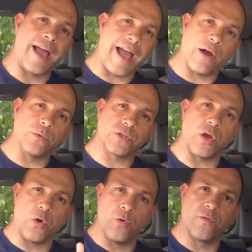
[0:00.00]
out
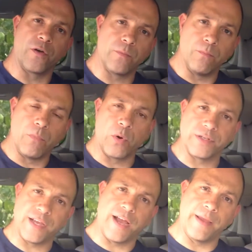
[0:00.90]
over more
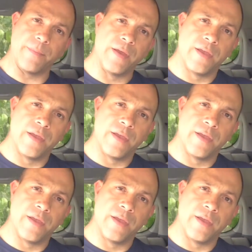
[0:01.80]
time.